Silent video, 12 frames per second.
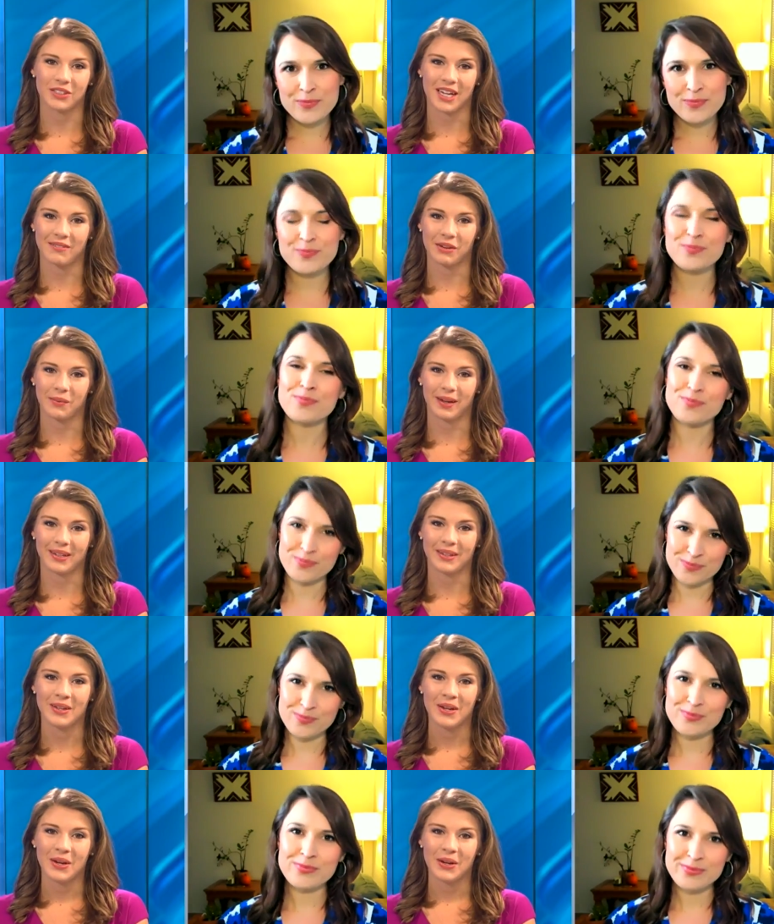Speaker 1: to
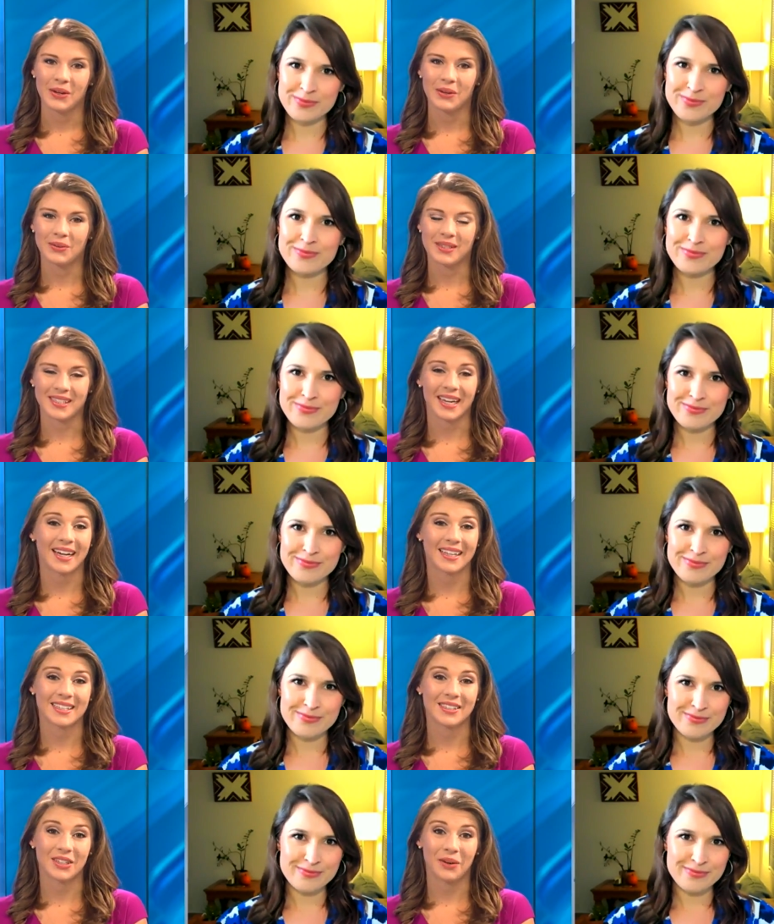everyone who
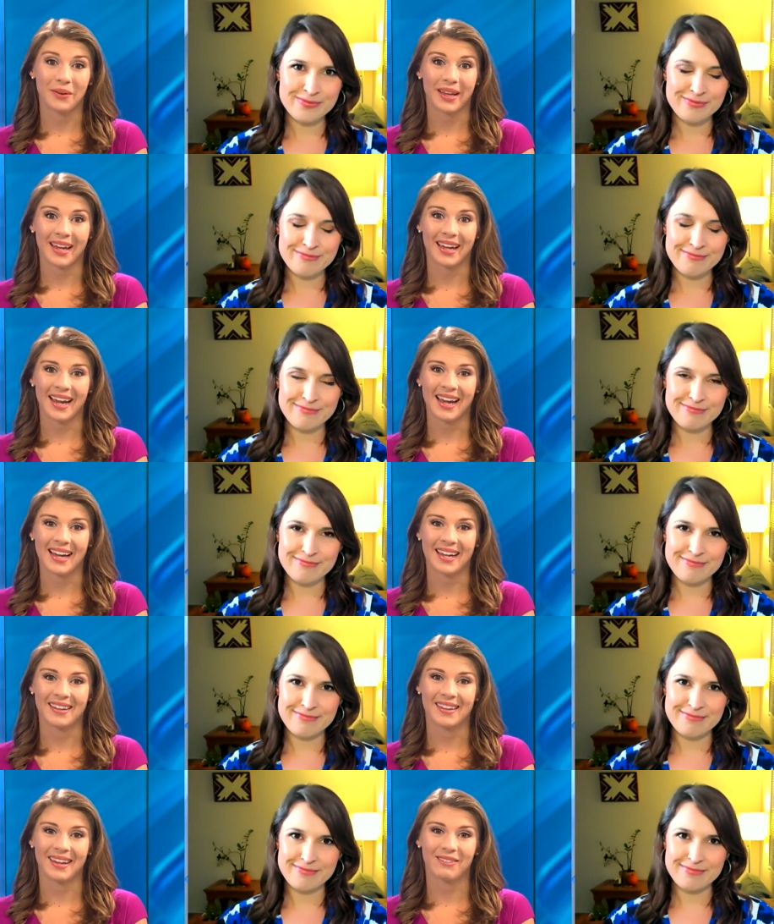decided to donate,
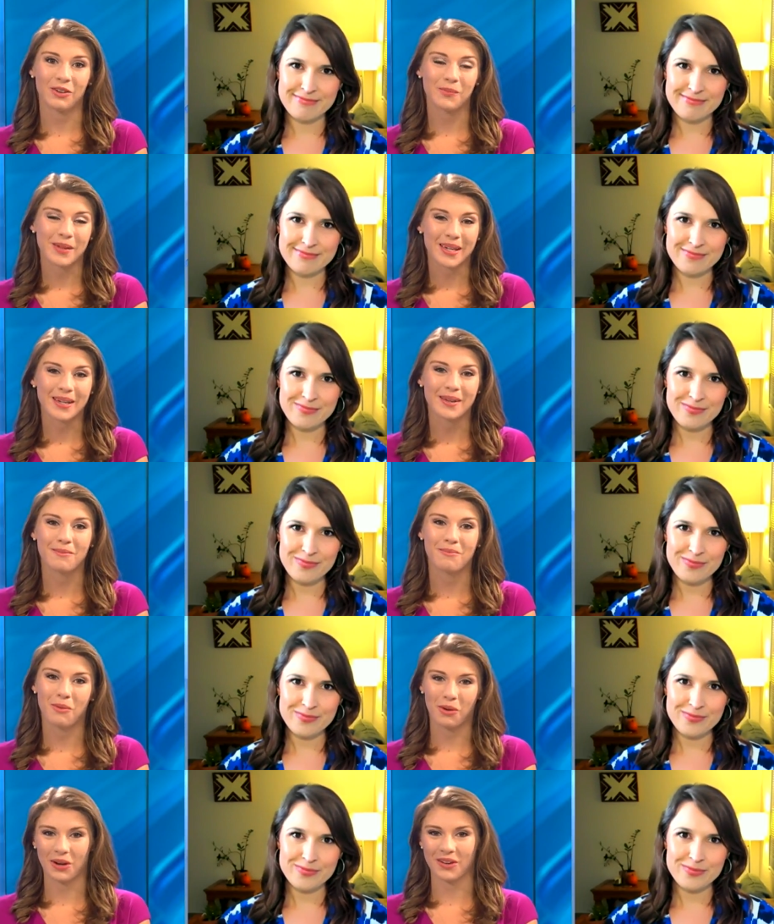and there will be
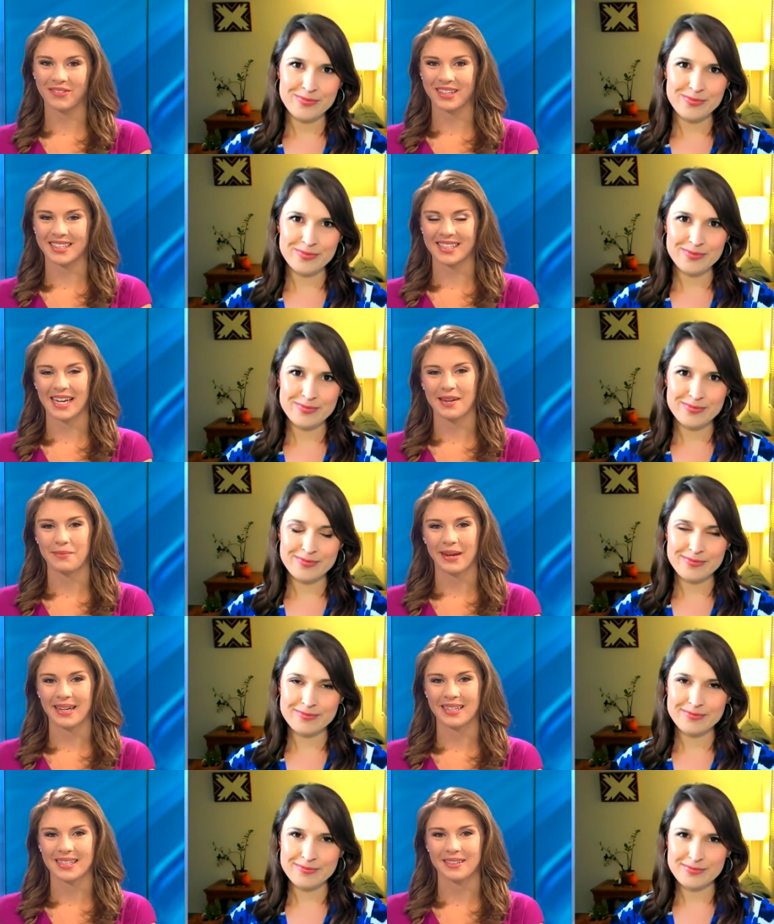more of these
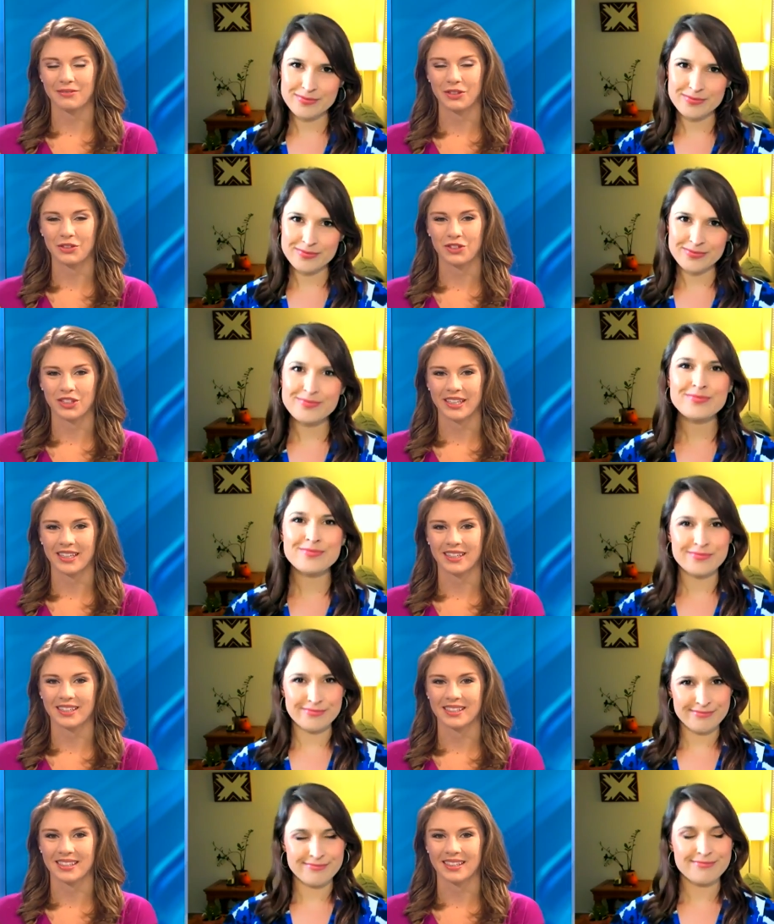campaigns in future
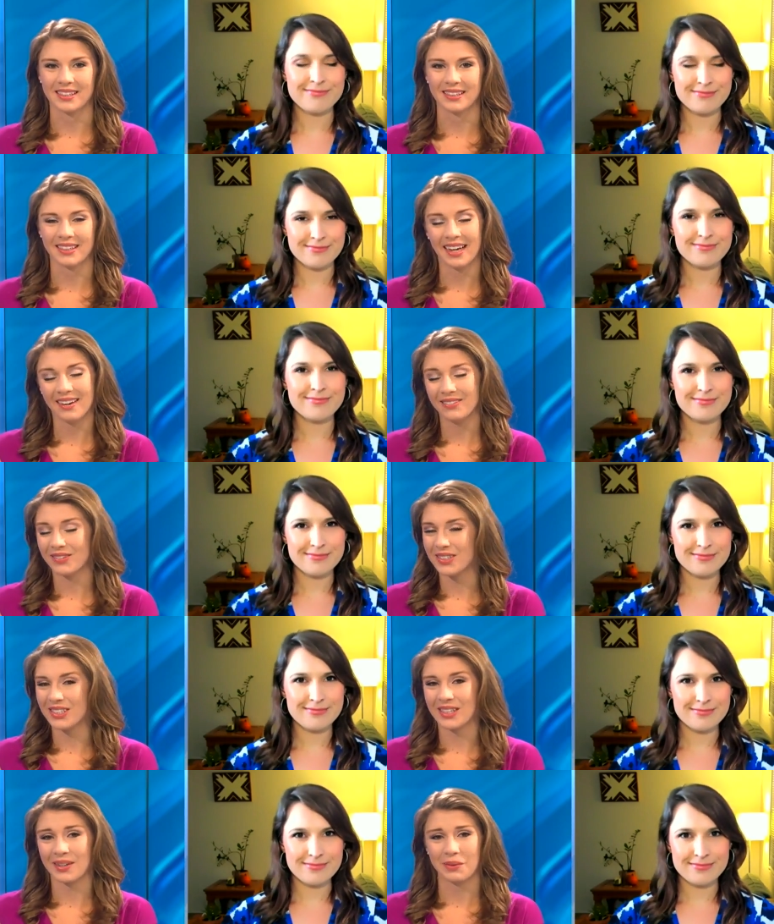years. And yeah, we're
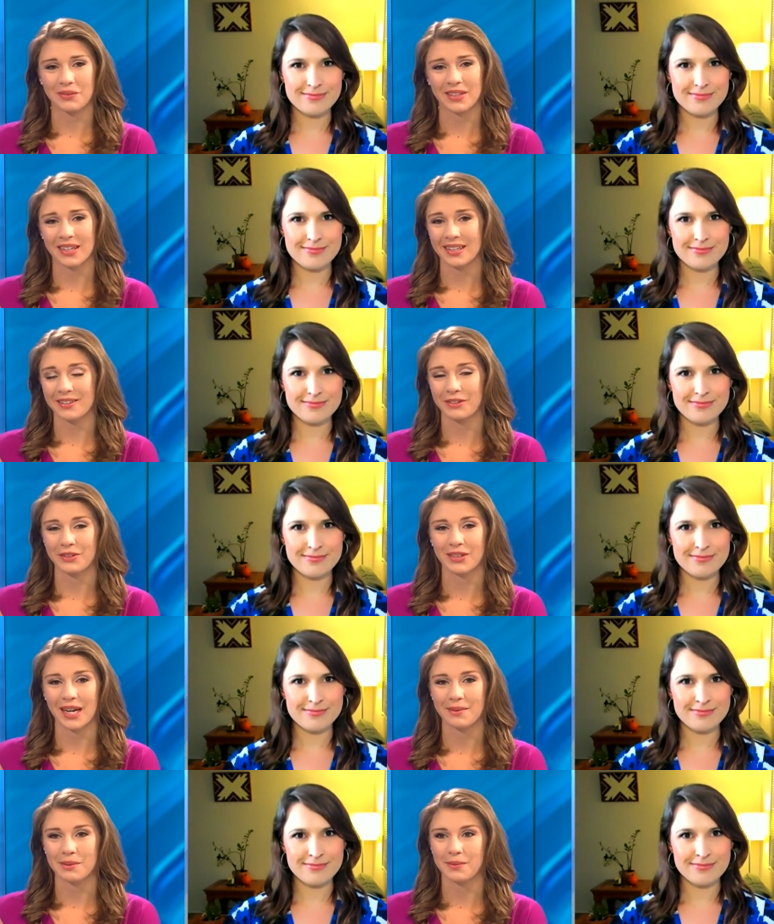just like we've said it a few
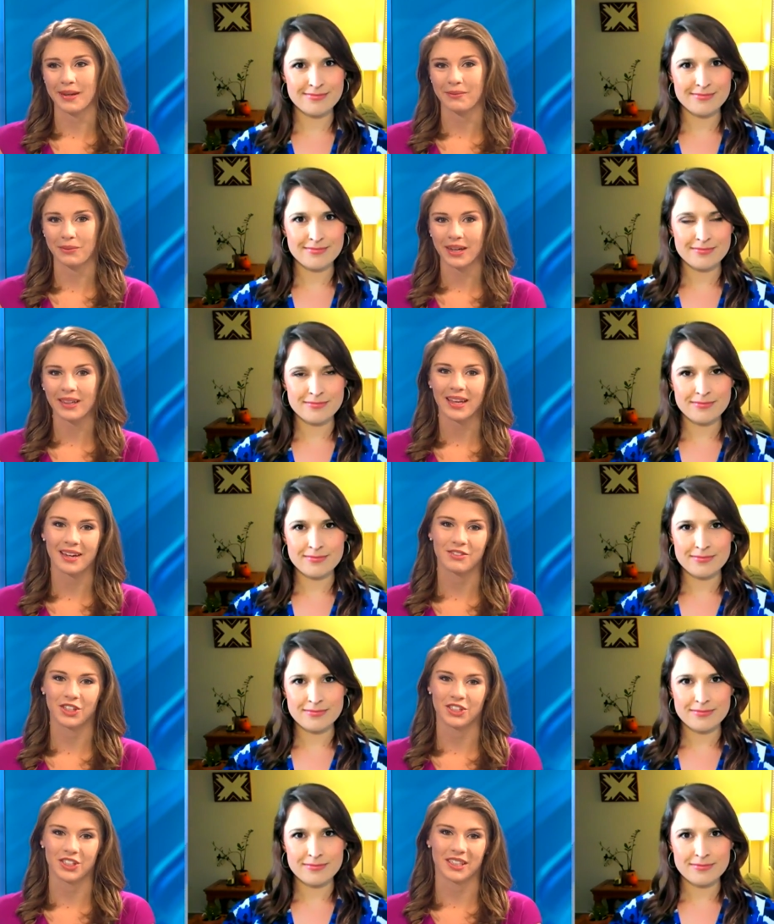times, but what a life
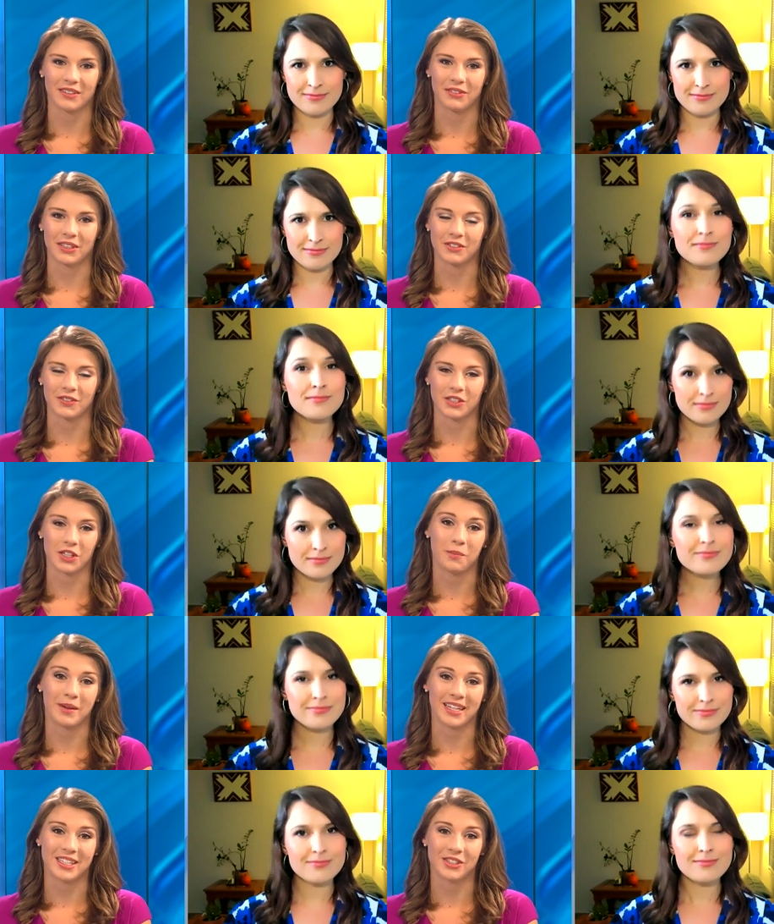changing difference for so
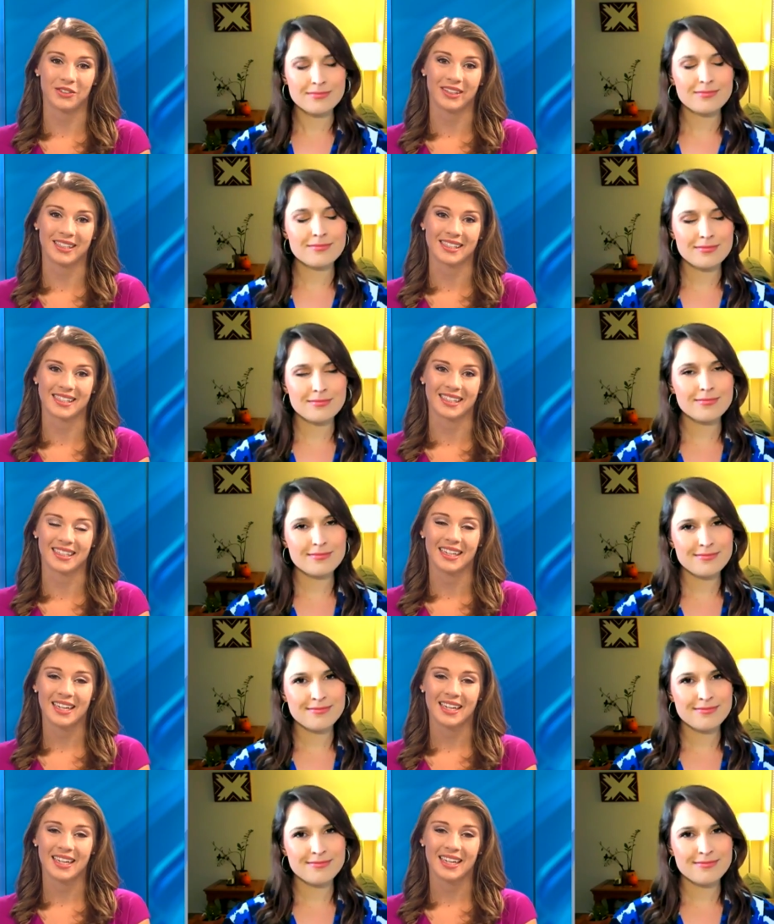many students. And